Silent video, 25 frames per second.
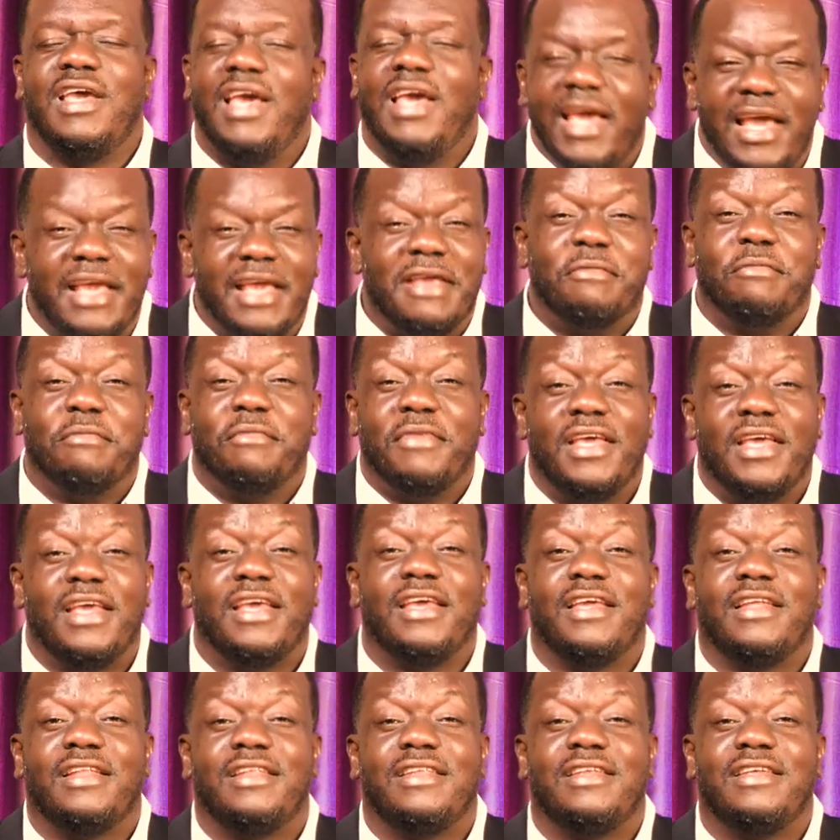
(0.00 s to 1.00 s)

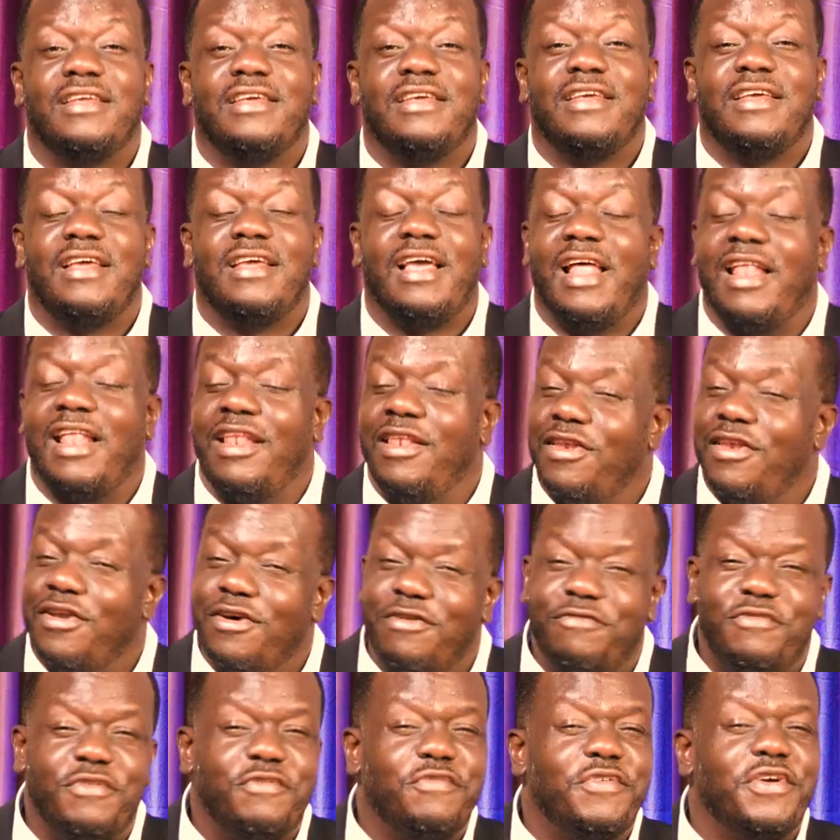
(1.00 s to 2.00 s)
Amen. I
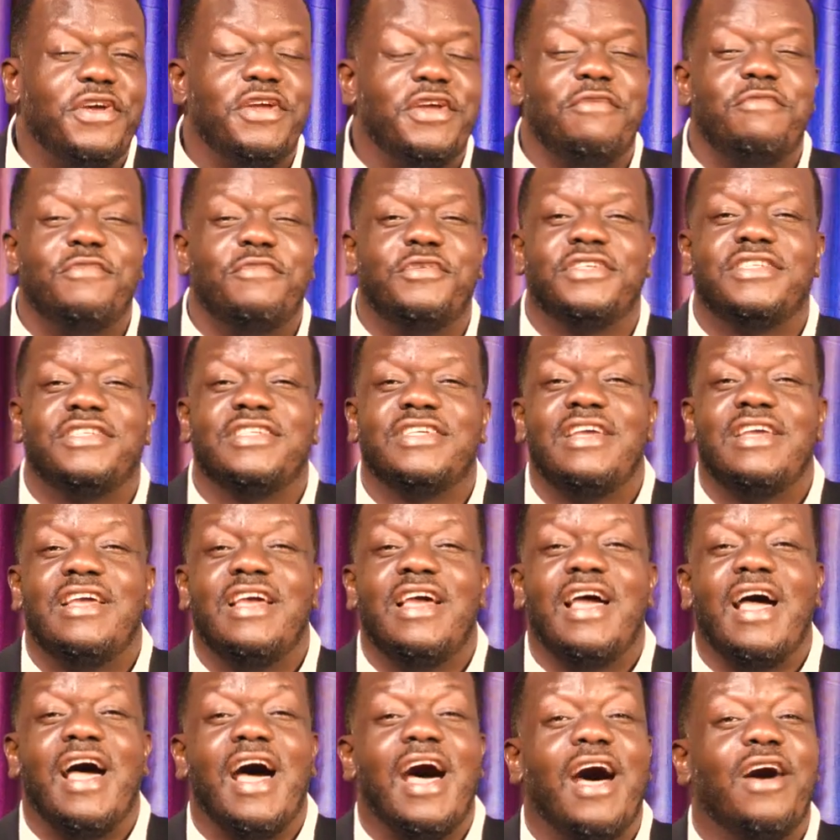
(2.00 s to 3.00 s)
love you very much.
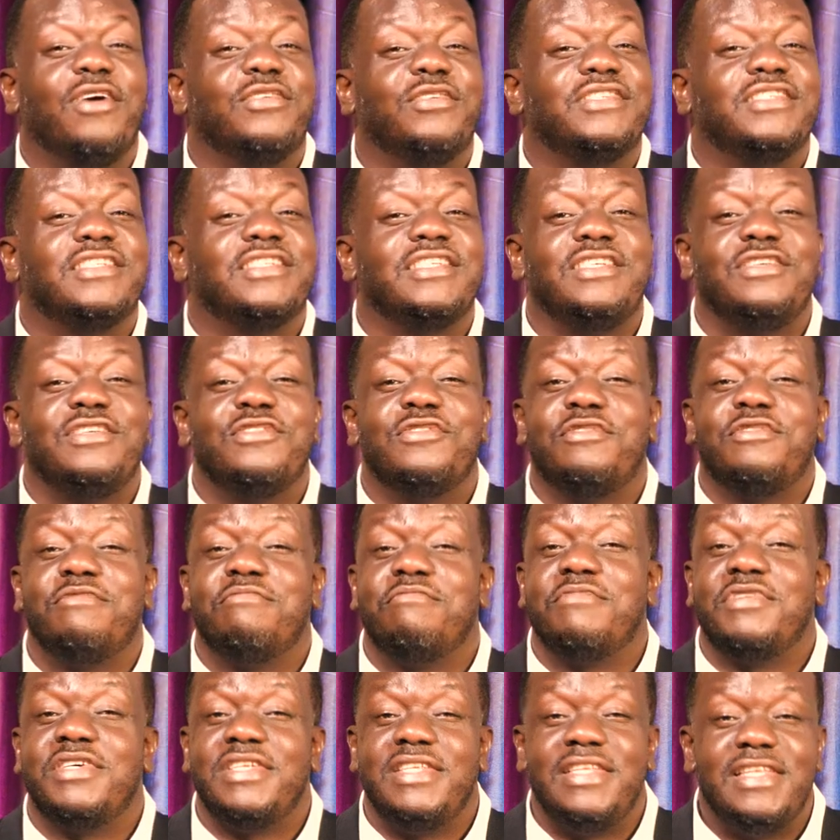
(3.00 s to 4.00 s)
I'll see you
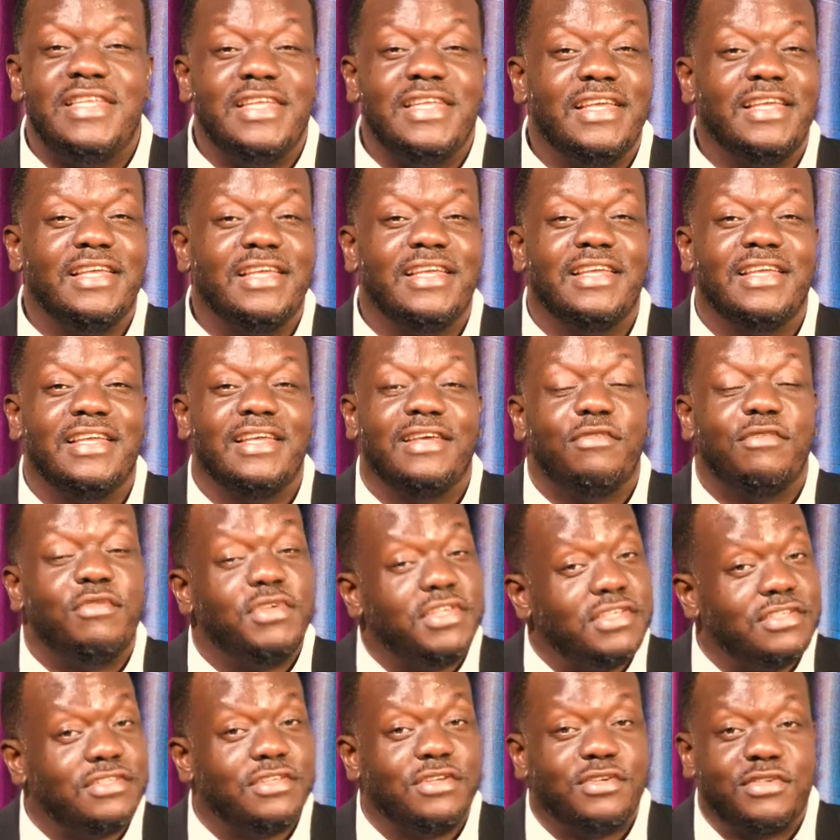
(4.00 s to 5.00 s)
on Monday,
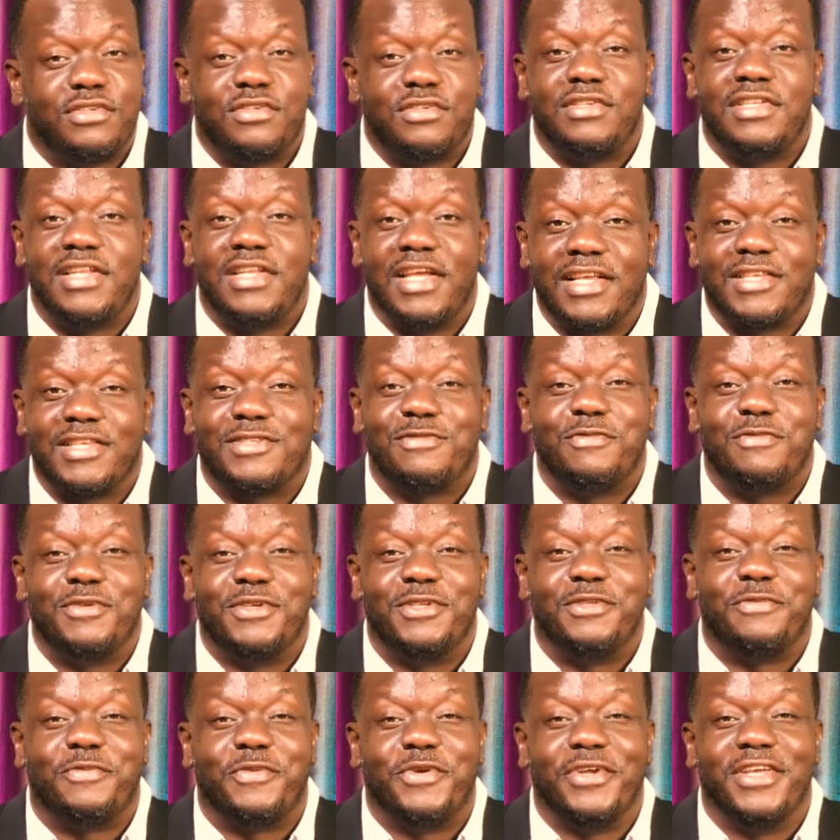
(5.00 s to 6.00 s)
which is also next
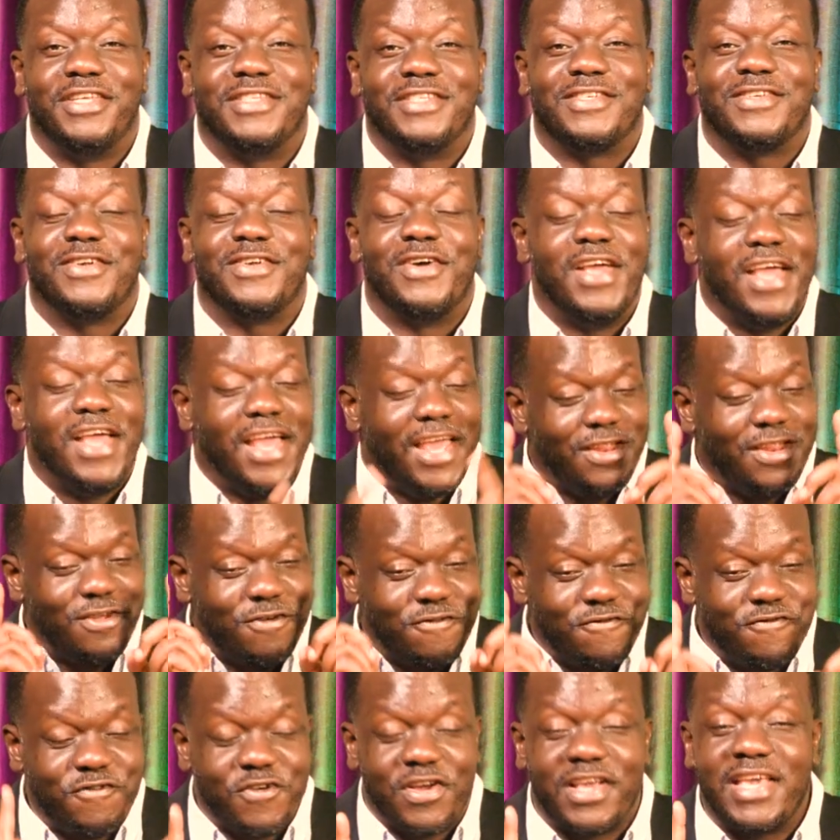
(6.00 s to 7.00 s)
month. Praise God. And
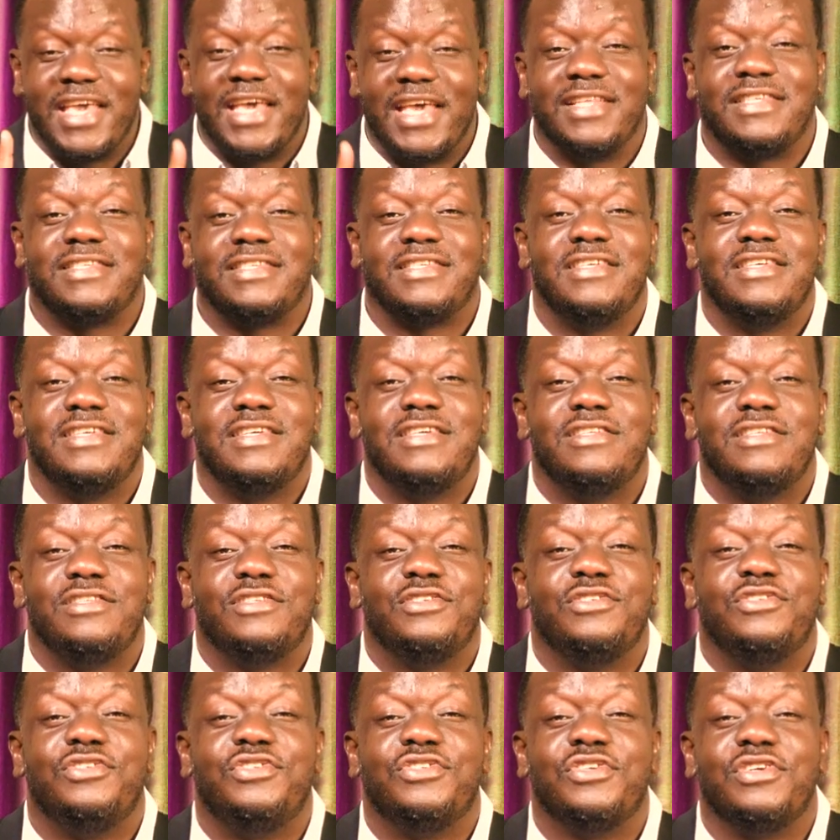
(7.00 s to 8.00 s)
don't forget
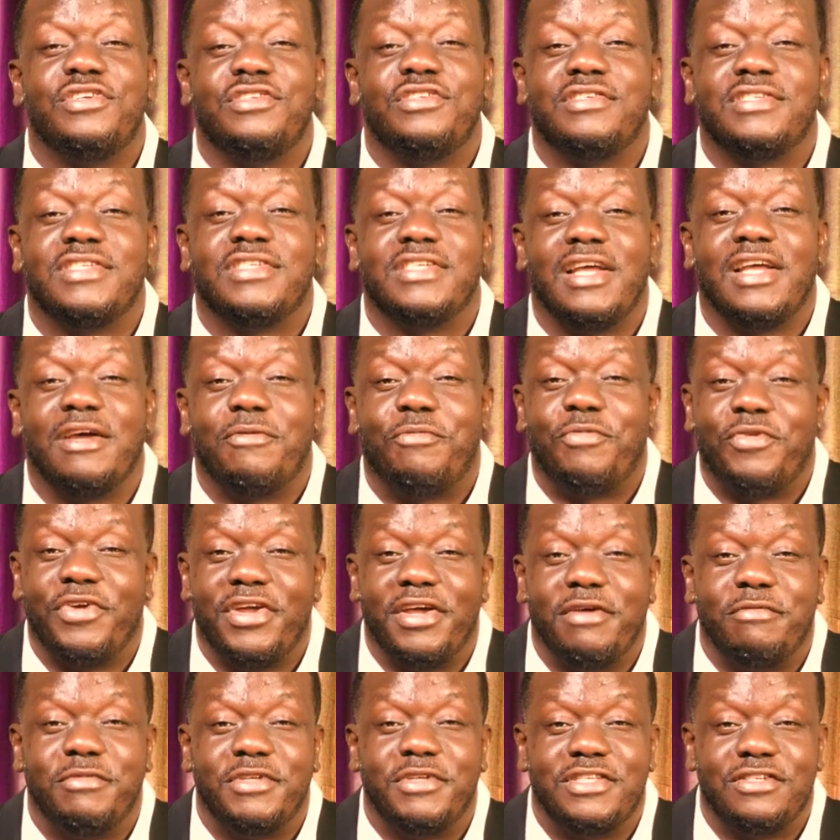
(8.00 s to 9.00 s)
to join us in our
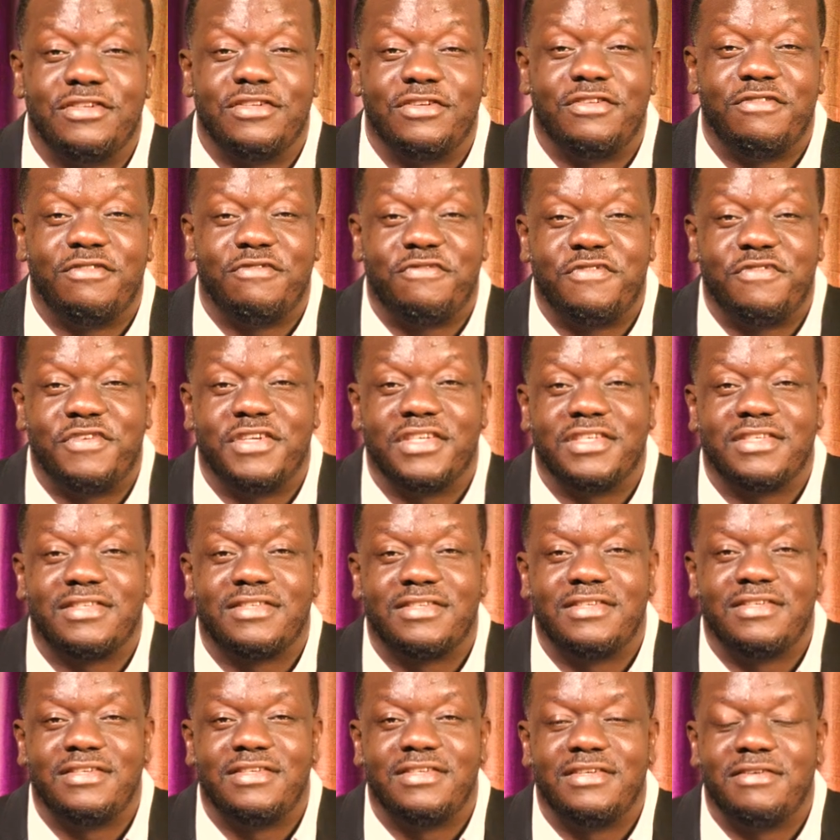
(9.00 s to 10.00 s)
prayer meeting on the
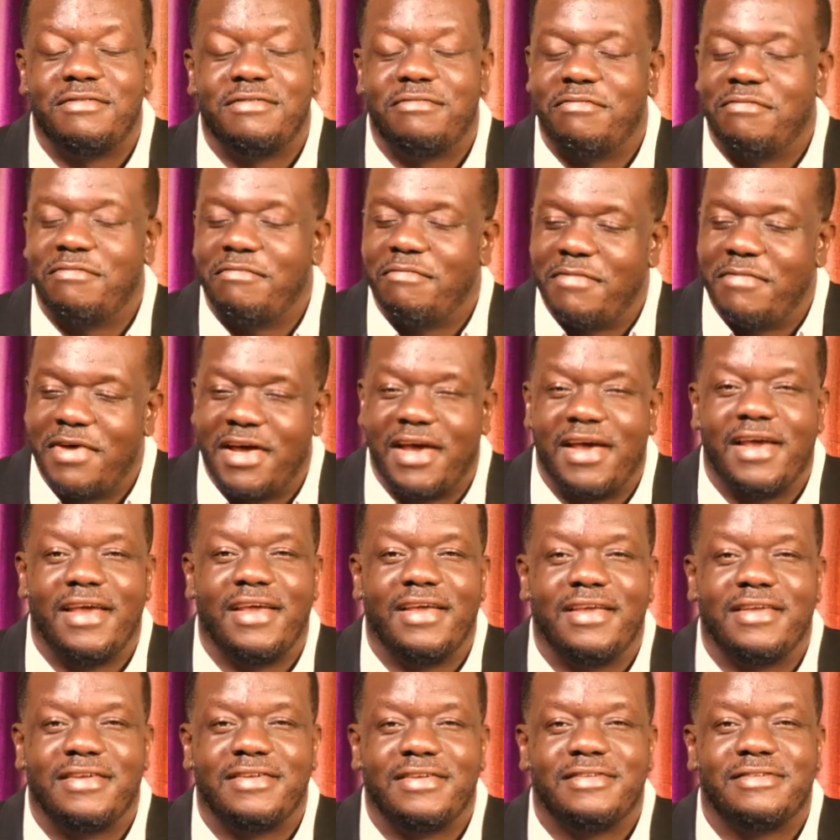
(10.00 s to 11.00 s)
1st.
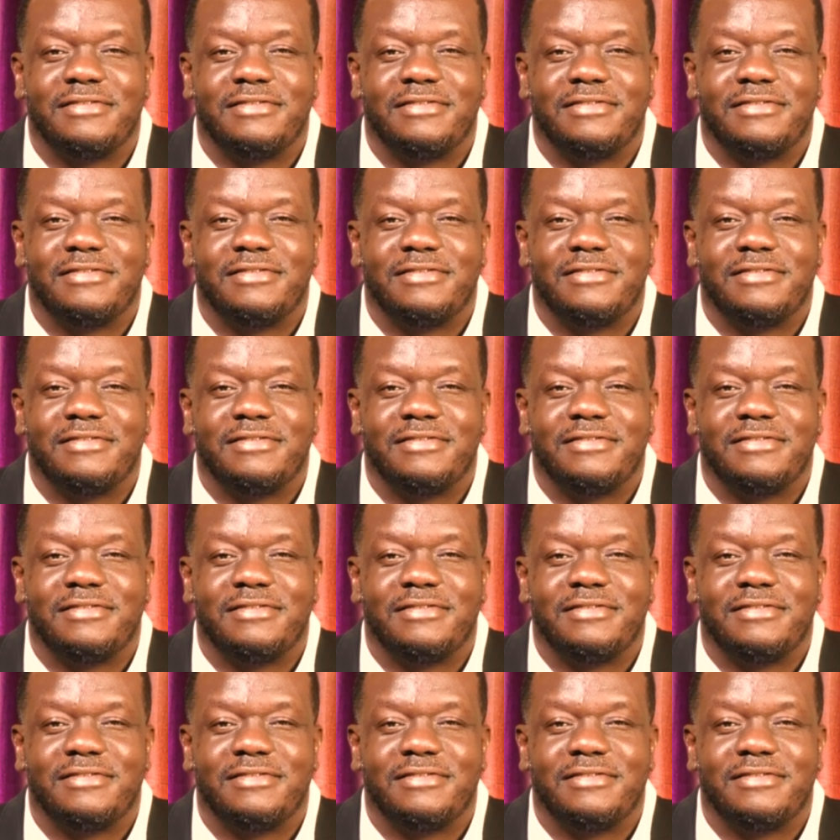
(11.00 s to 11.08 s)
Bye.